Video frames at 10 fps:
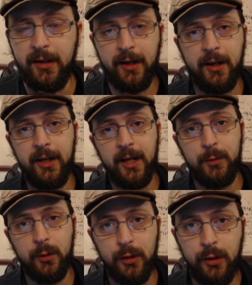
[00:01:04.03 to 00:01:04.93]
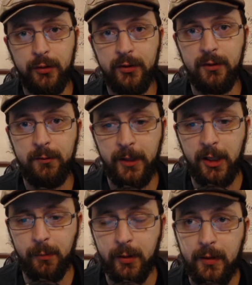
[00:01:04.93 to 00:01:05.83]
I am your host,
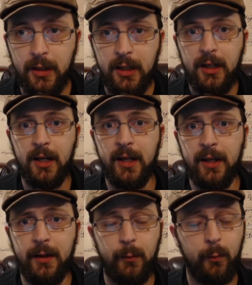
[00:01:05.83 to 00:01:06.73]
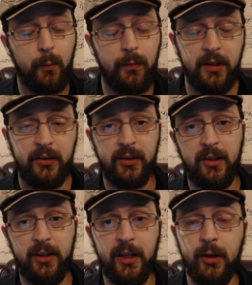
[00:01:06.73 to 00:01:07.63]
Philip. This
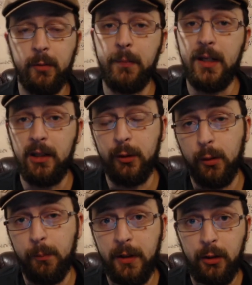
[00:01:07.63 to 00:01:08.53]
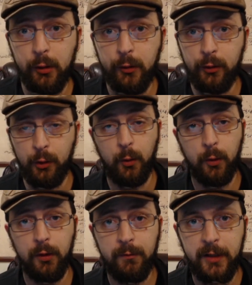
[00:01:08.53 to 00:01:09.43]
is another Middle-earth
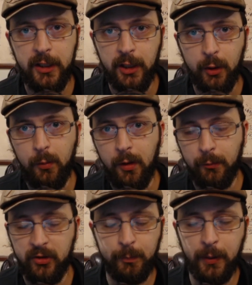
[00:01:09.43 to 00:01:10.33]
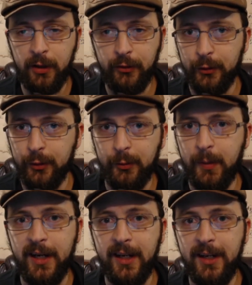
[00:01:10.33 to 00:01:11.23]
lore video sponsored
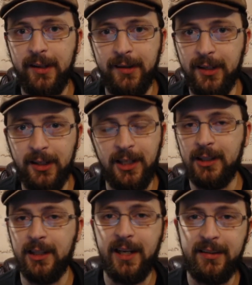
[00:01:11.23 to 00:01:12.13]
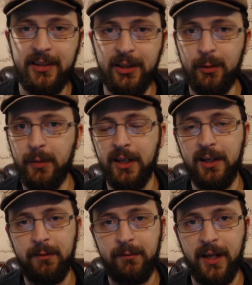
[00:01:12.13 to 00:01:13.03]
by the Geek Lyceum,
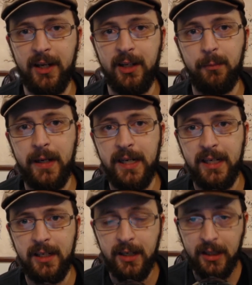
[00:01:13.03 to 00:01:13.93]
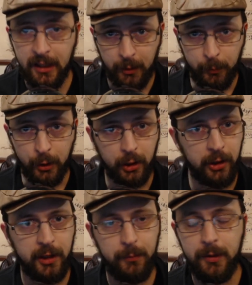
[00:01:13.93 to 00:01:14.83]
a fan-made book
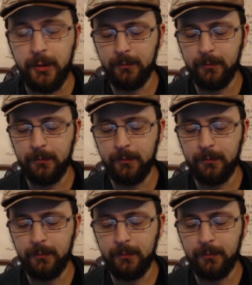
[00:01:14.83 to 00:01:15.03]
club